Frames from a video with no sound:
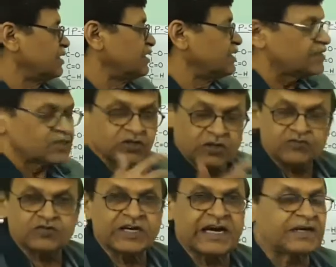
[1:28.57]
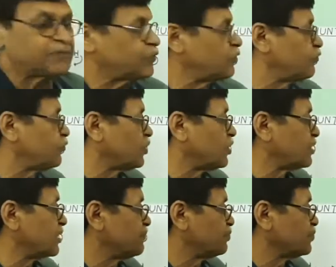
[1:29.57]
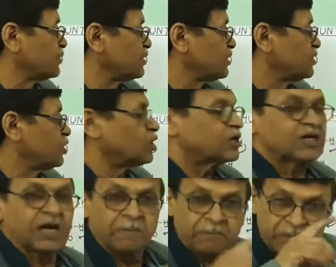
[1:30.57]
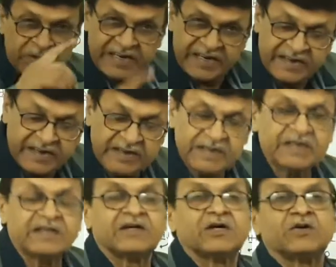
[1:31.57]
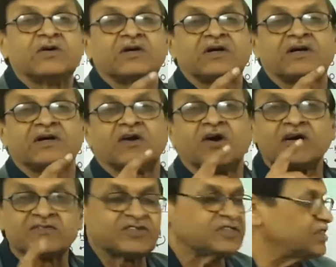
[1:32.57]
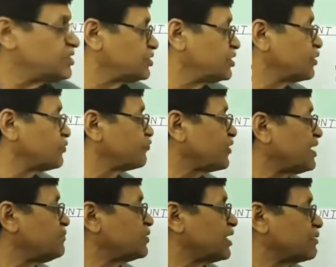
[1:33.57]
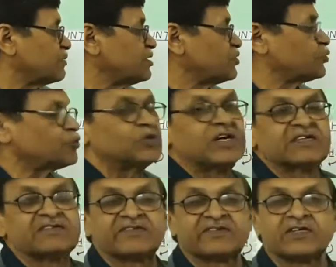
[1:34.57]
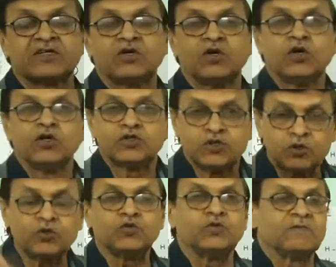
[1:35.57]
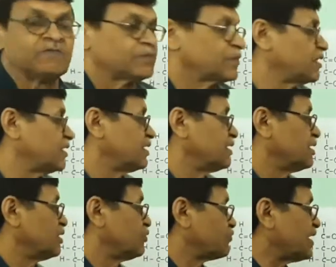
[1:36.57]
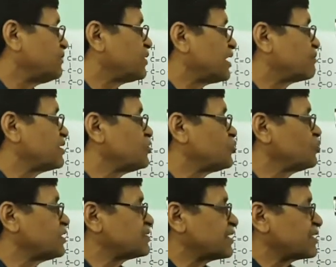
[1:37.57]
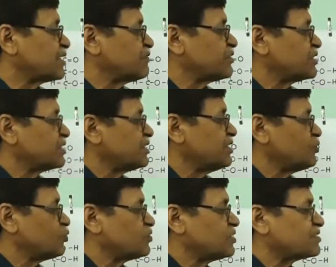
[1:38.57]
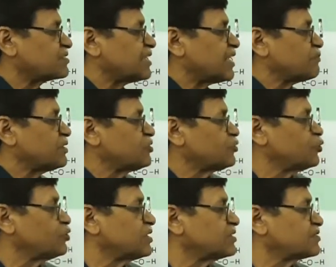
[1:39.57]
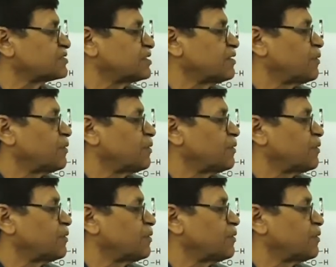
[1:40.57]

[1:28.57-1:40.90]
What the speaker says: it is also helpful for complete oxidation of 5 carbon sugars through 5 carbon sugars are converted into 6 carbon sugars.